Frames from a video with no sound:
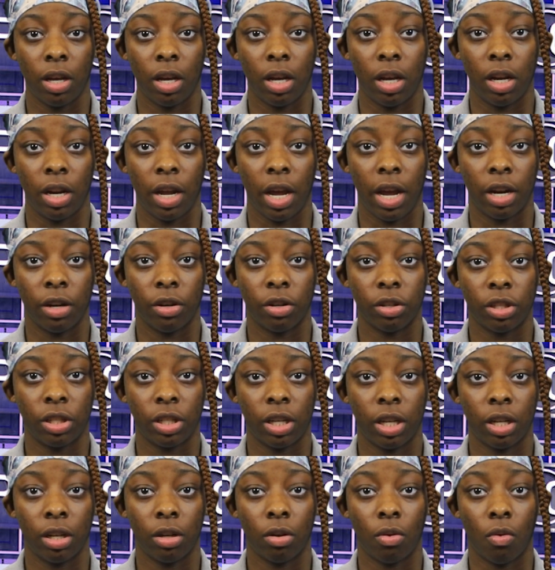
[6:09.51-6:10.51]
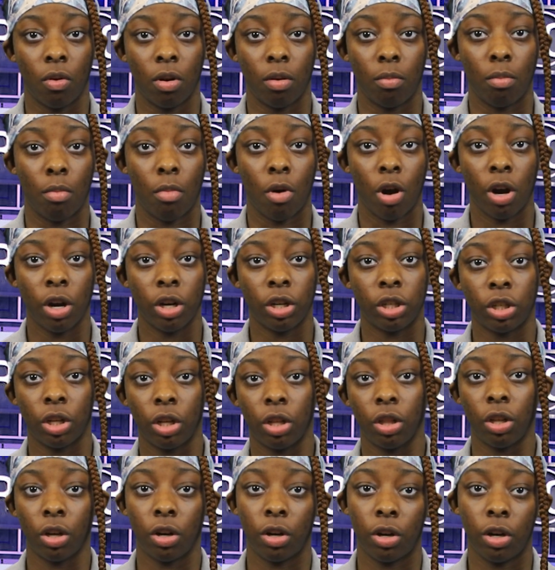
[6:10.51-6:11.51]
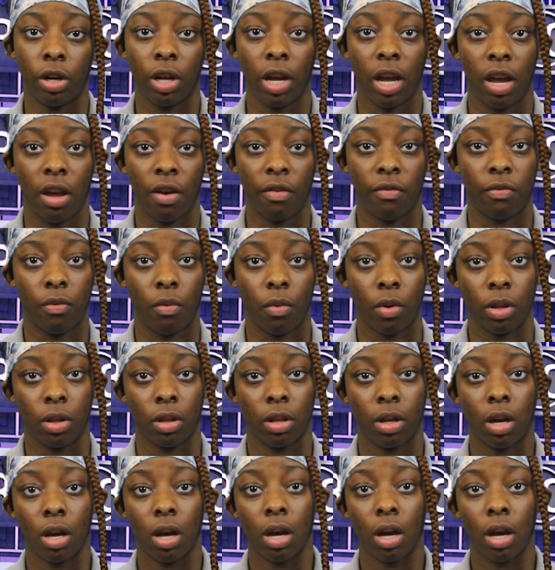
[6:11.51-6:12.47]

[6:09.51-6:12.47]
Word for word: in Anderson on March 3rd and 4th.